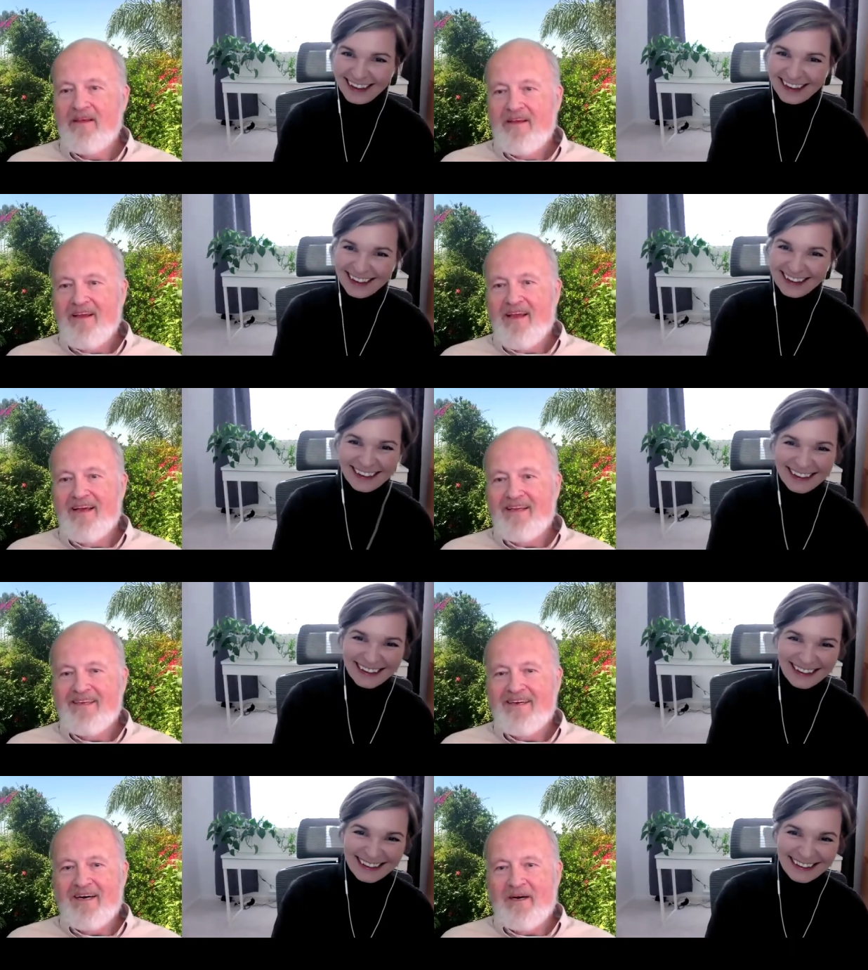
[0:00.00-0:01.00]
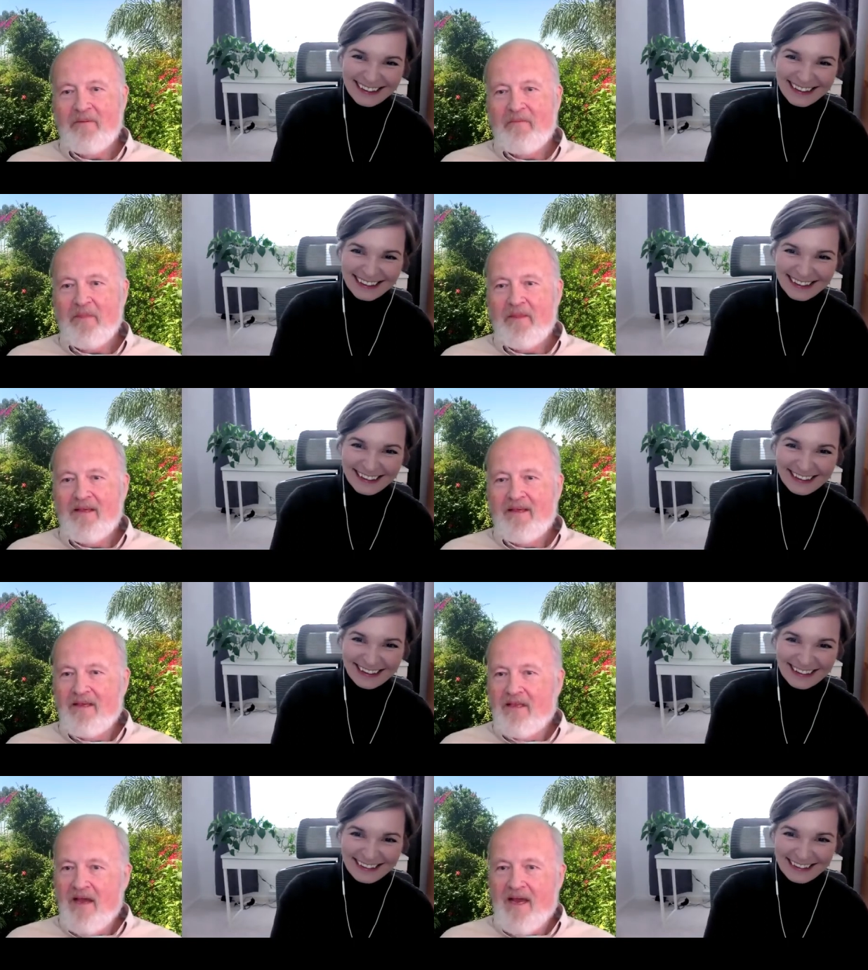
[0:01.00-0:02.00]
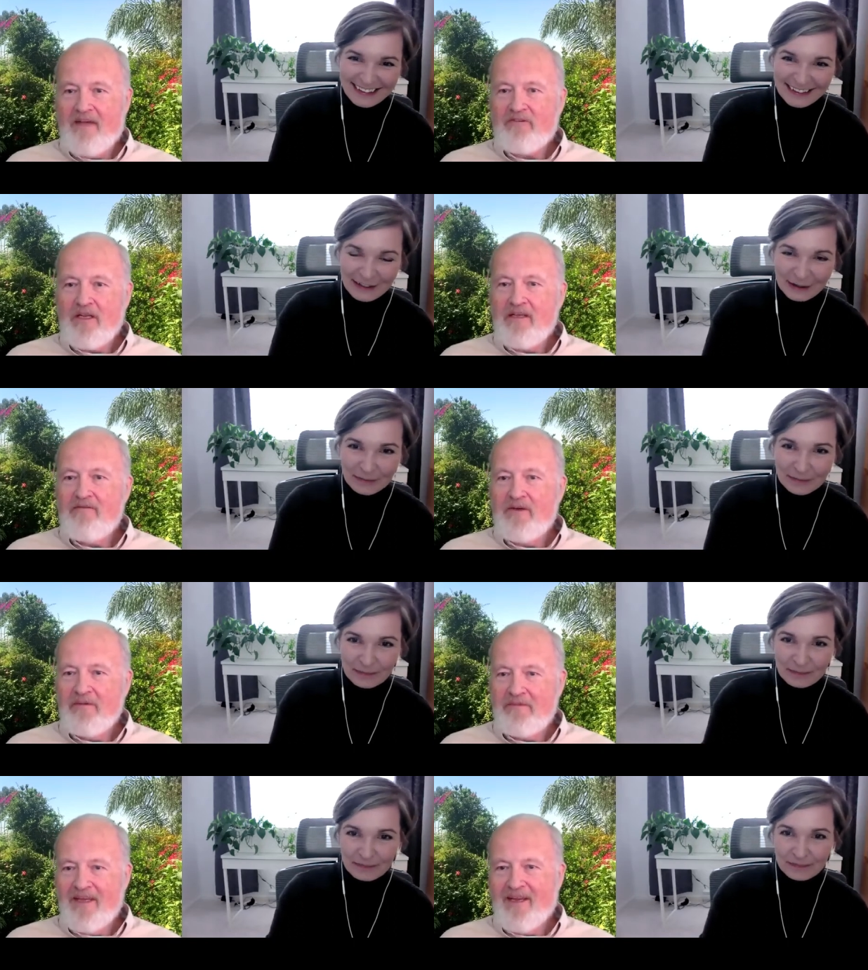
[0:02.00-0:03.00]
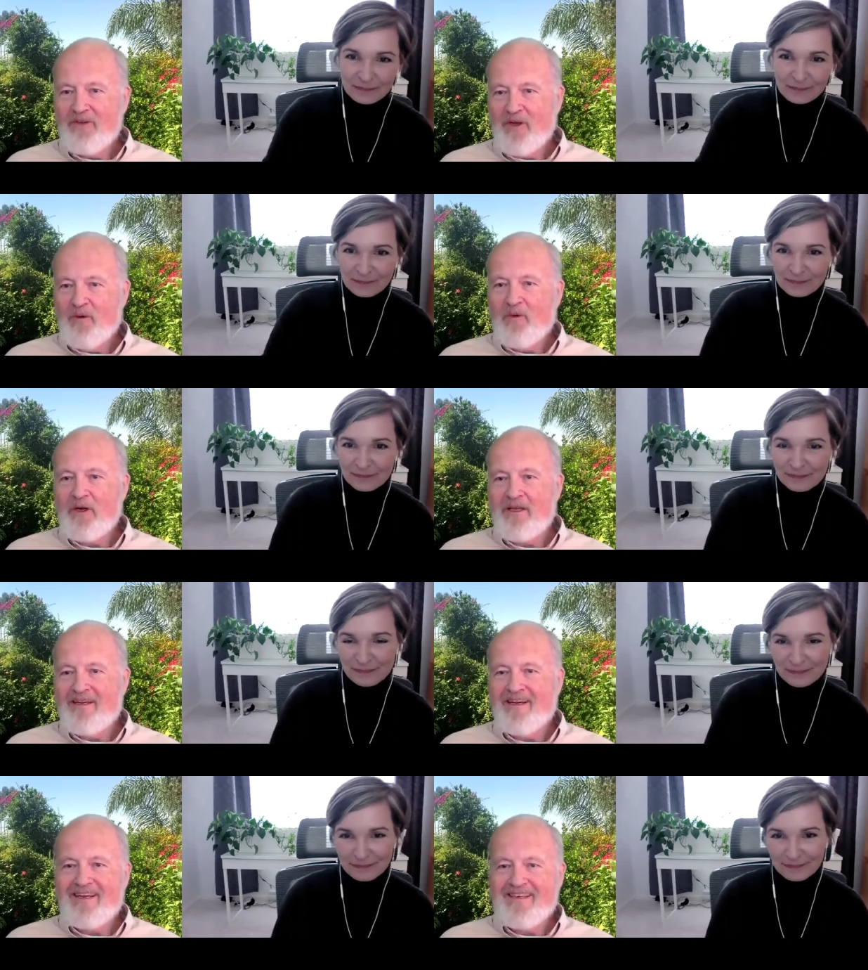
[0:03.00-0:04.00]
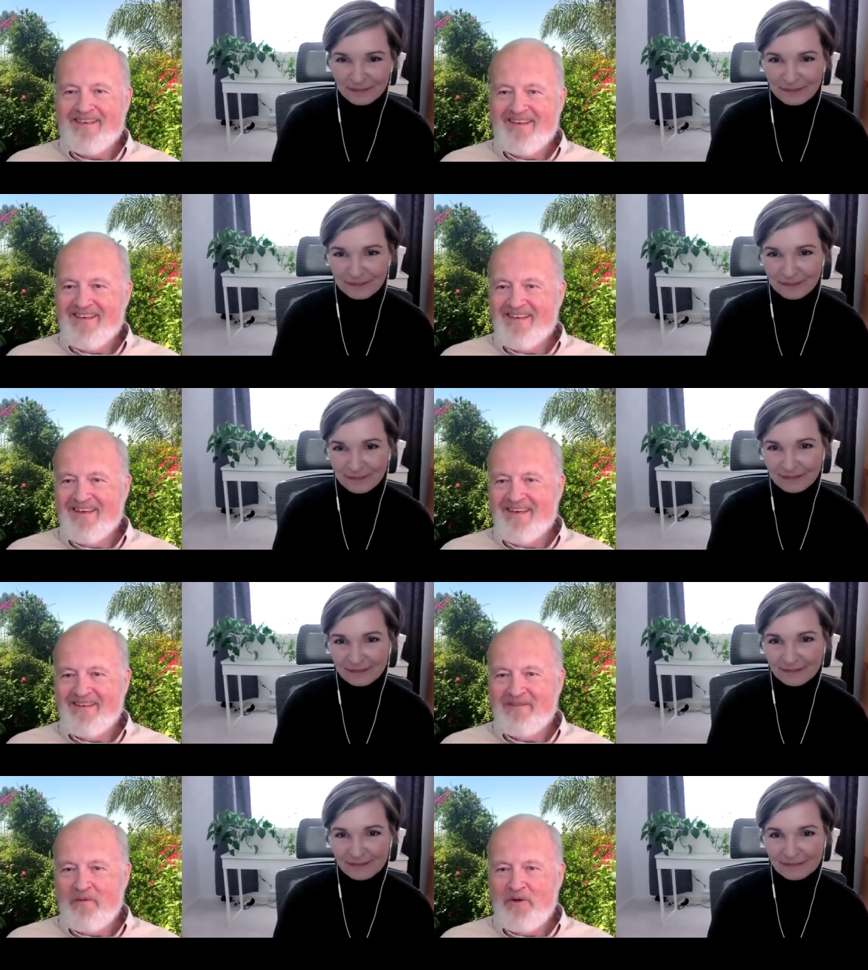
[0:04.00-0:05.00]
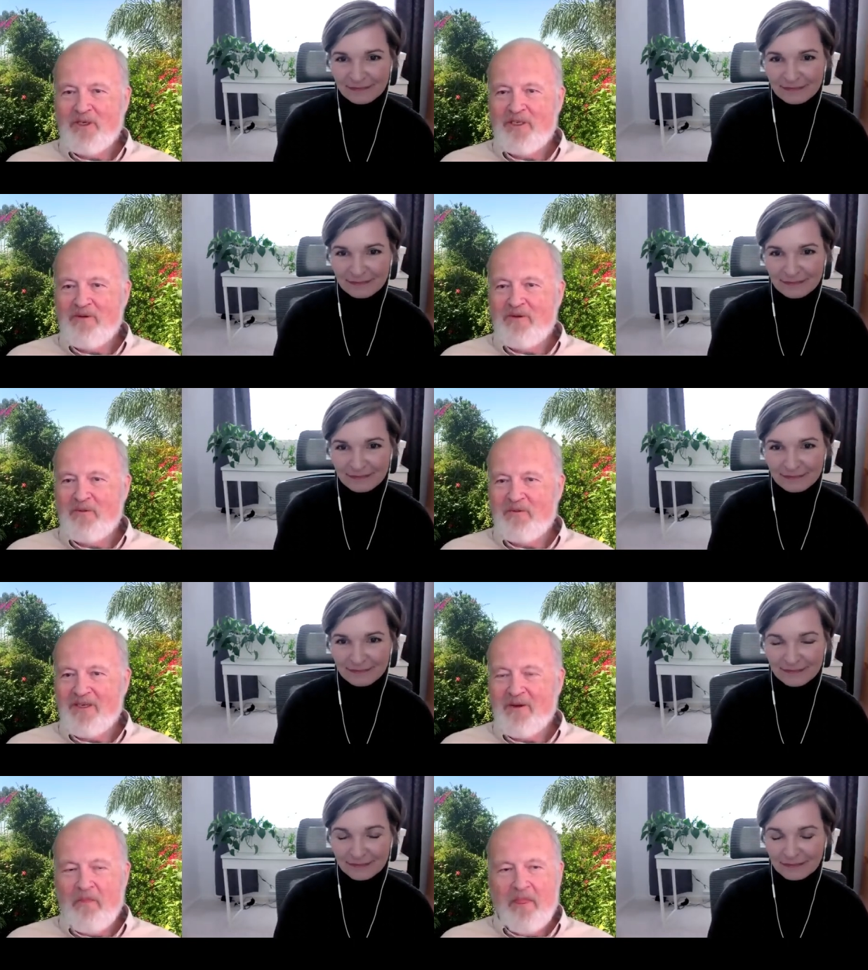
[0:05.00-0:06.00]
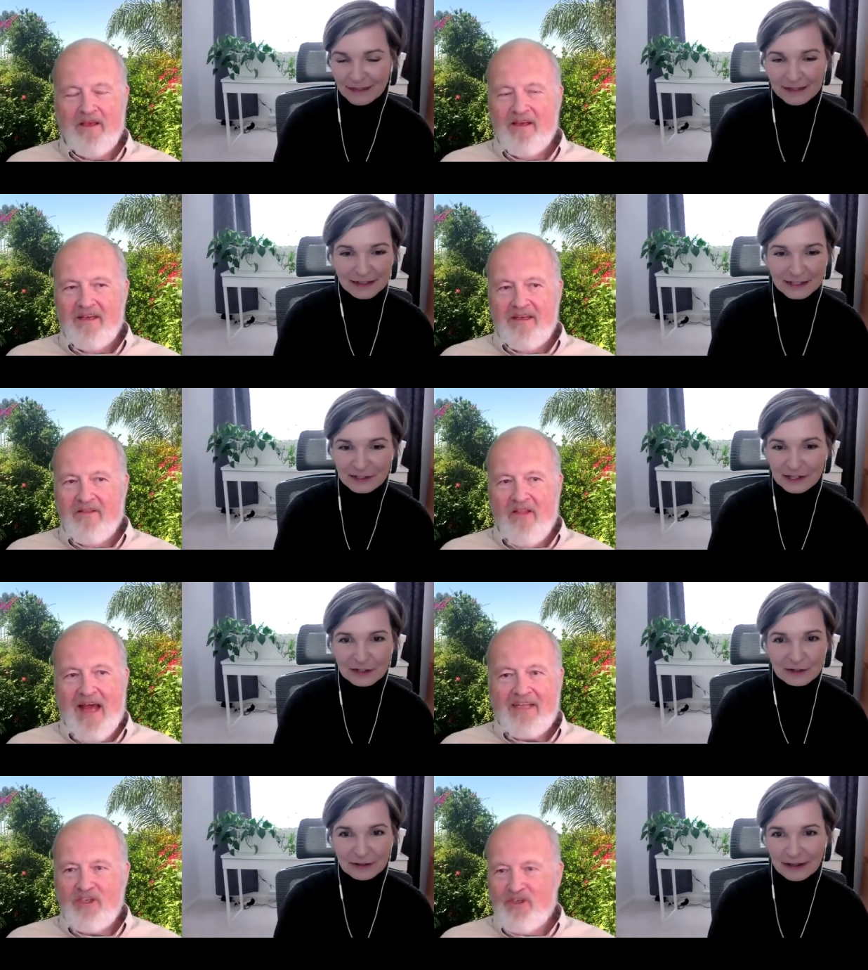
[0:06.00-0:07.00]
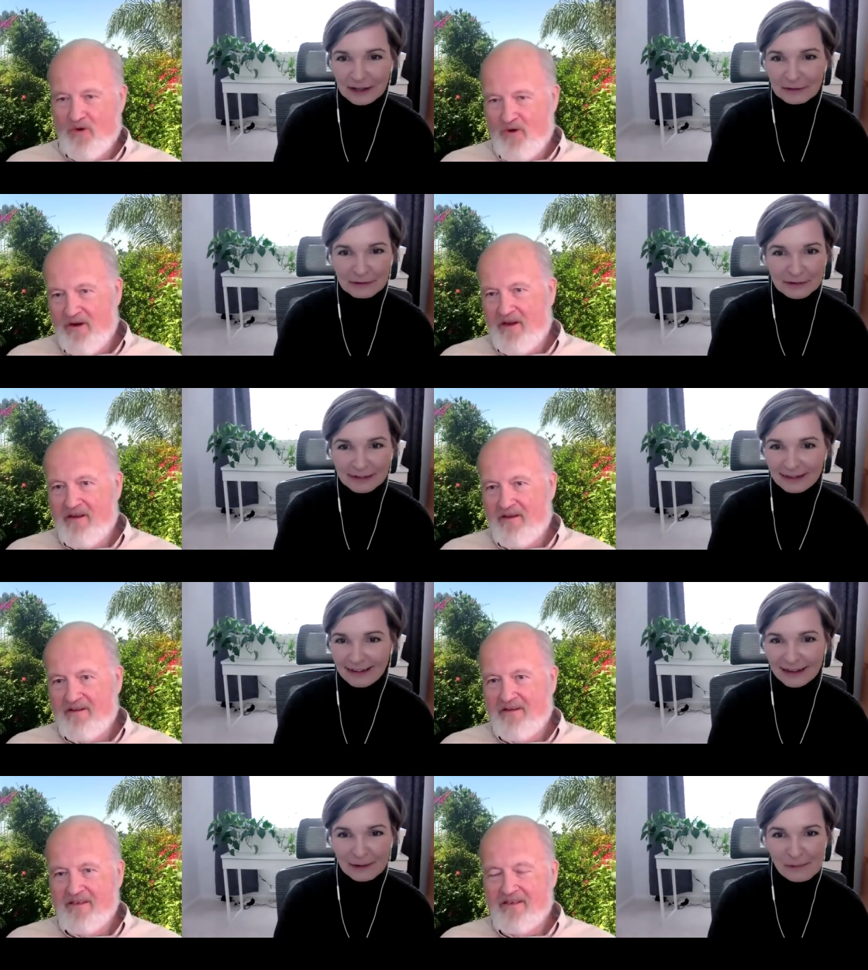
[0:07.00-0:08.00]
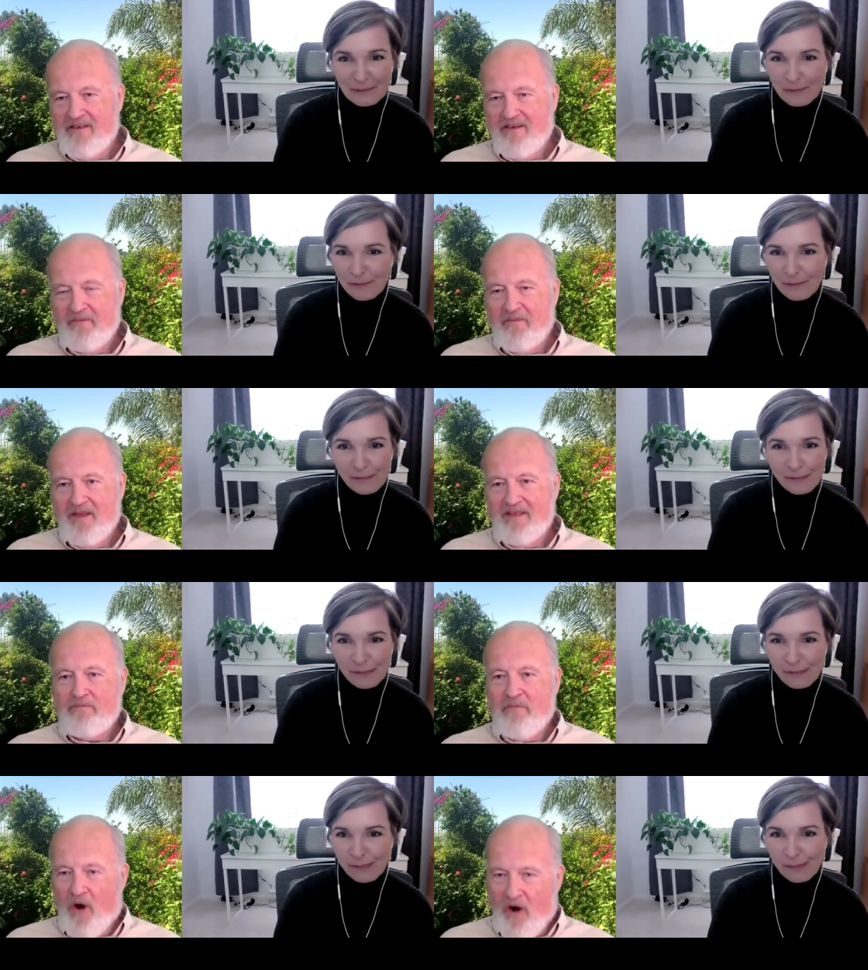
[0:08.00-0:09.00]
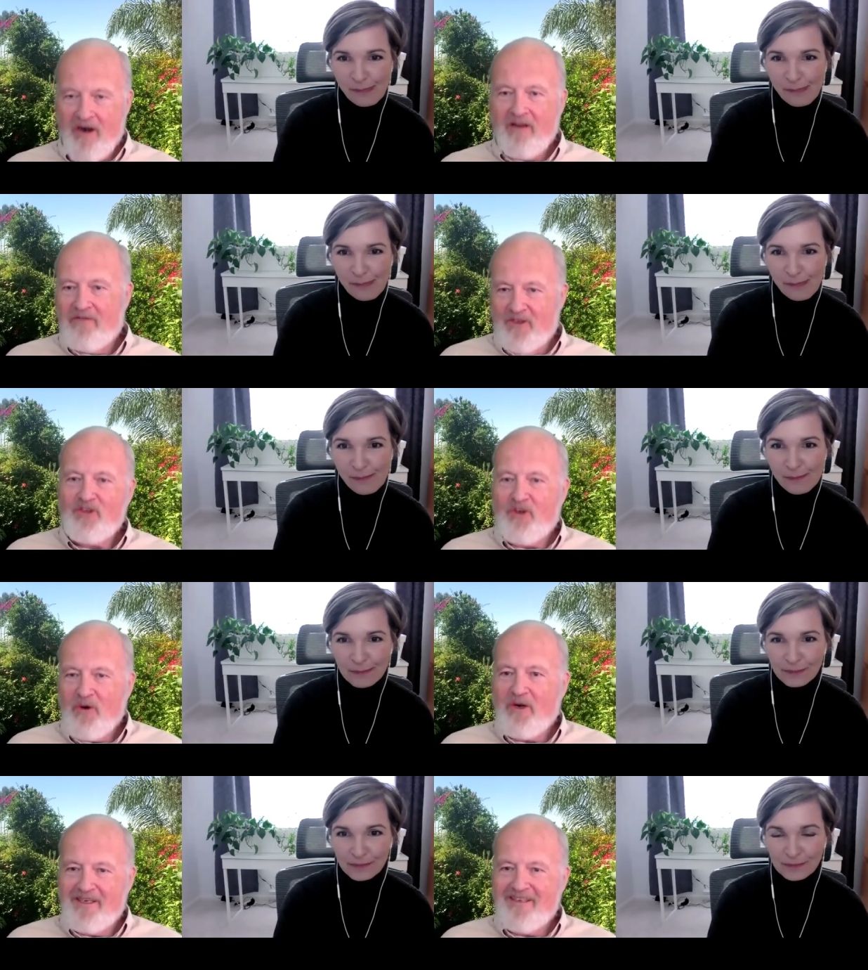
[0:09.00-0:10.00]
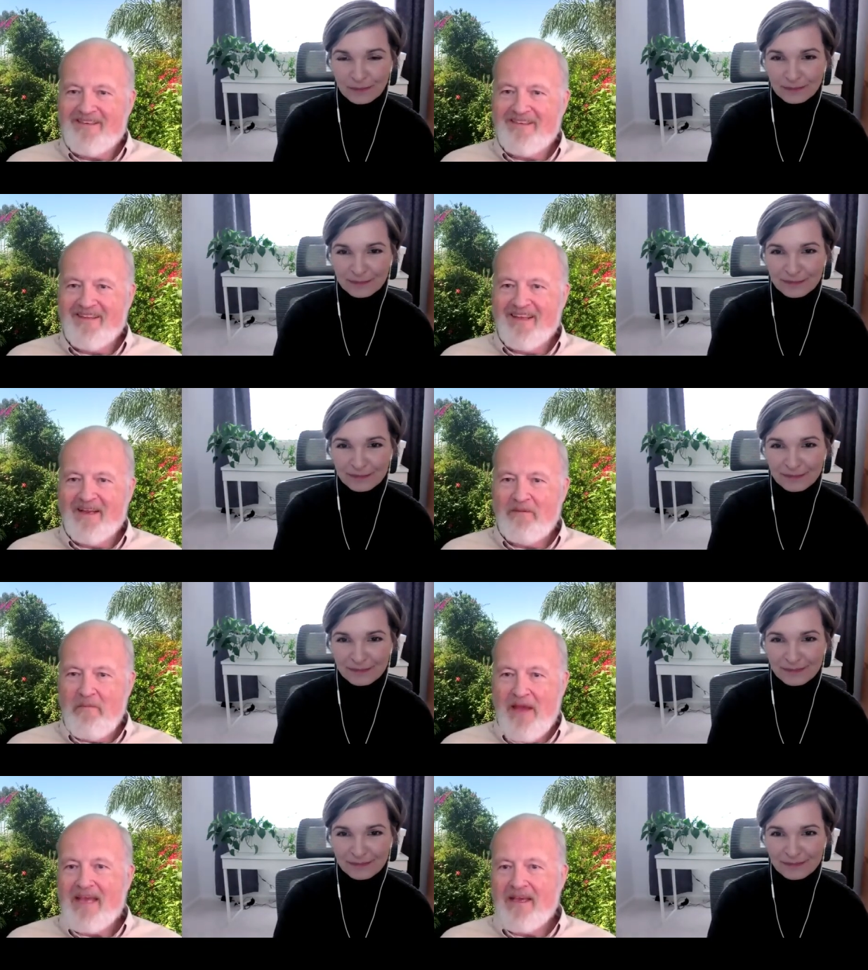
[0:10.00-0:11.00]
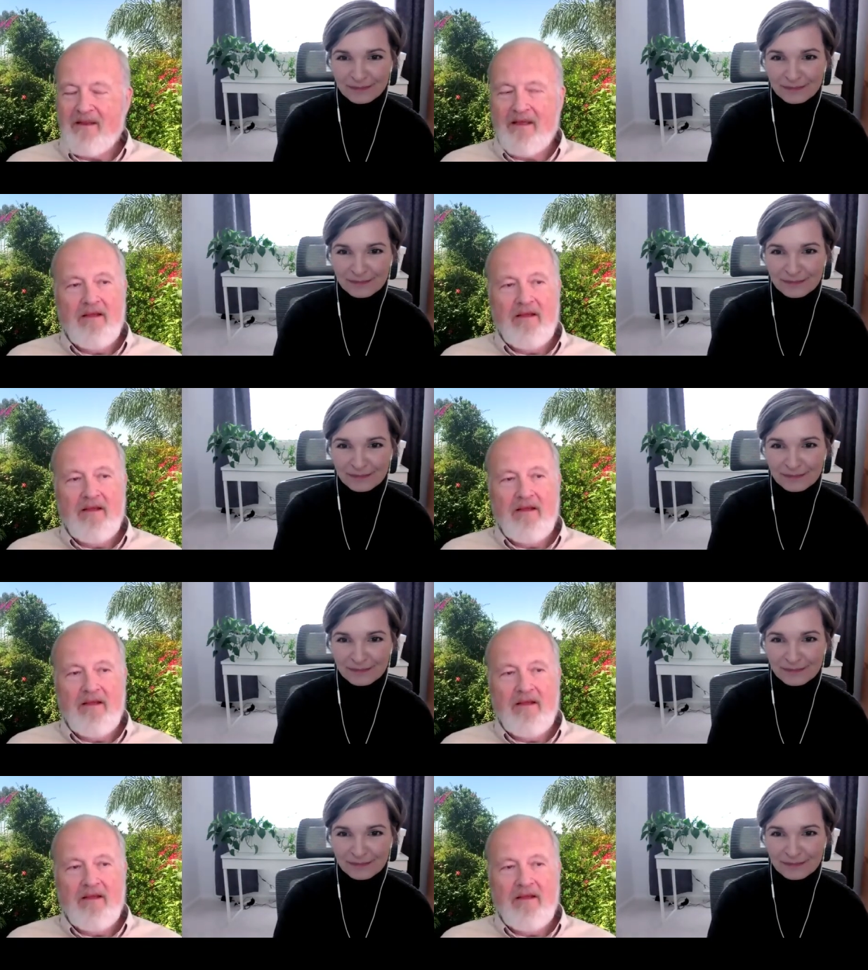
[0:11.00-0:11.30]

Speaker 1: and uh, not have to leave it, not have to go to work at night in an emergency room. So
Speaker 2: that's going to change that story yeah. is
Speaker 1: uh, is part of the stories that make it and